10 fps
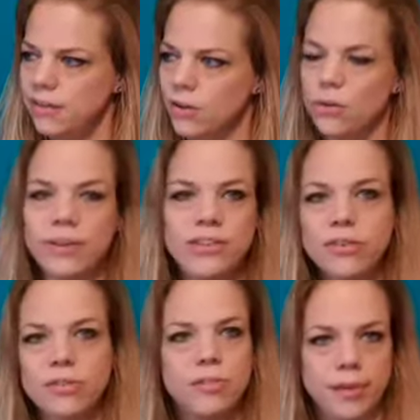
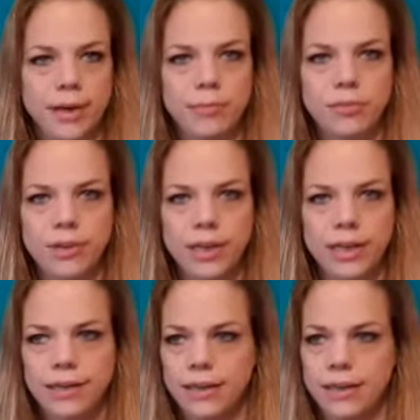original frames
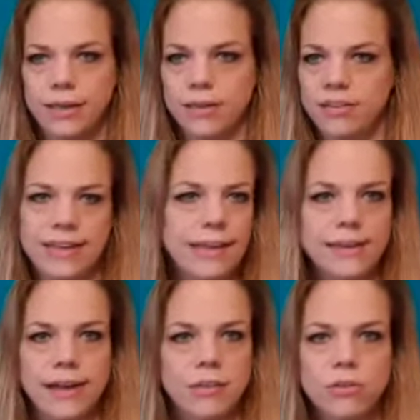in
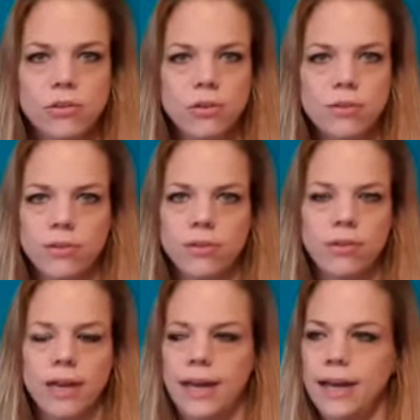secondhand stores,
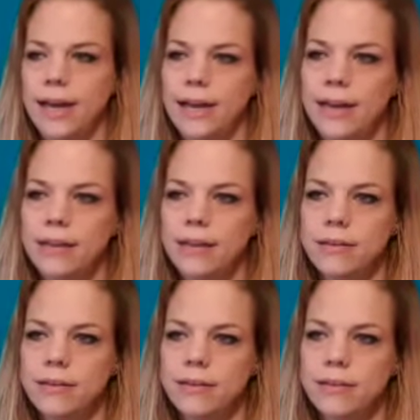
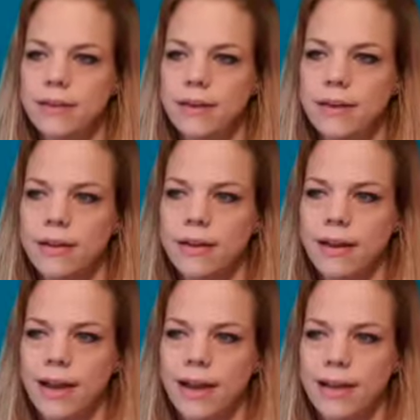and
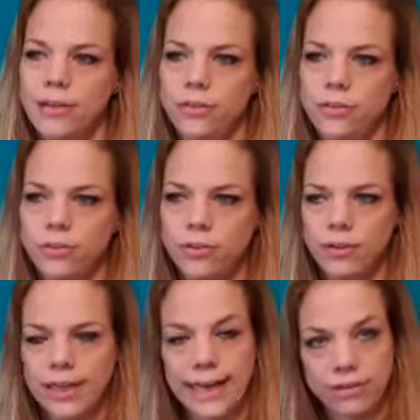I
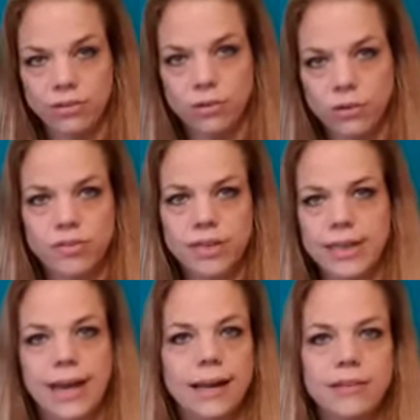just gessoed over the
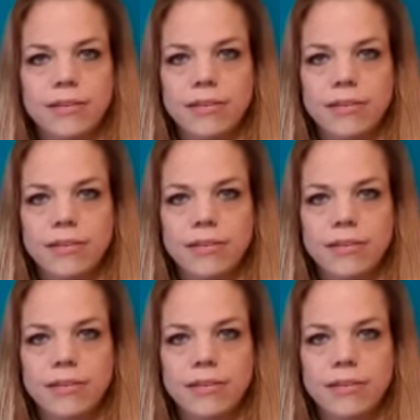glass,